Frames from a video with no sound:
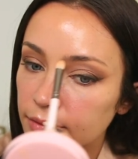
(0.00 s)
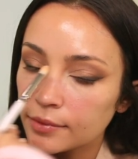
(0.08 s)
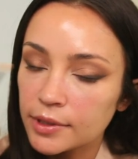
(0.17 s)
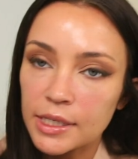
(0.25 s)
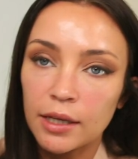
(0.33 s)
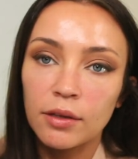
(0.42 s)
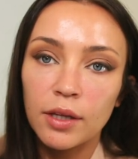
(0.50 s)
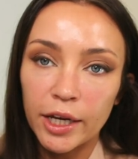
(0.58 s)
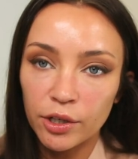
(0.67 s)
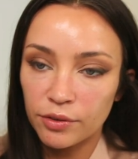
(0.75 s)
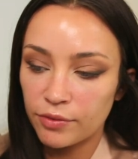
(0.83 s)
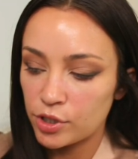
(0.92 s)
it's like a
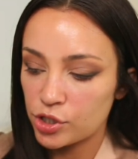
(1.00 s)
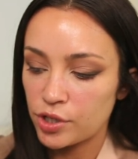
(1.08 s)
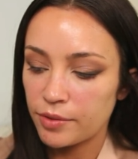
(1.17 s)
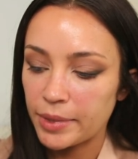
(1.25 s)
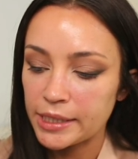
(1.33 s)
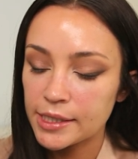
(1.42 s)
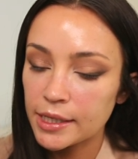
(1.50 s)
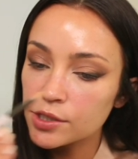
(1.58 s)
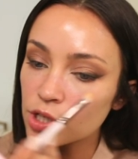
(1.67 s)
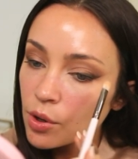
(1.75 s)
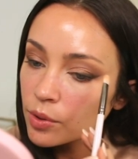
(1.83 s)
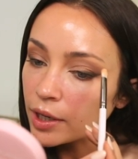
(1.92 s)
lighter version of my skin
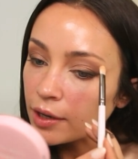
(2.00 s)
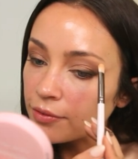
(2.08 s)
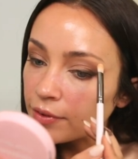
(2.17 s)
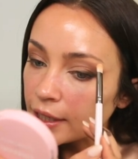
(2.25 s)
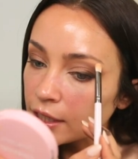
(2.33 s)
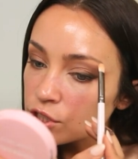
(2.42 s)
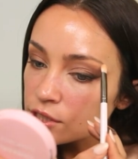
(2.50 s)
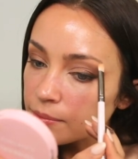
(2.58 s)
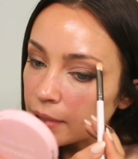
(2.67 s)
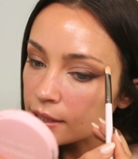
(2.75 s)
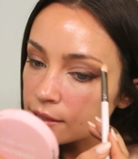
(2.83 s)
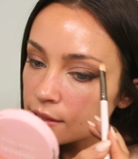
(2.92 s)
tone and I feel like it just
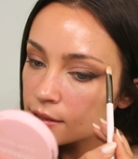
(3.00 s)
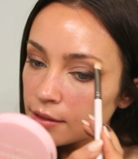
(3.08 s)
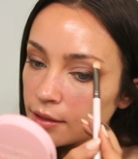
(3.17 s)
makes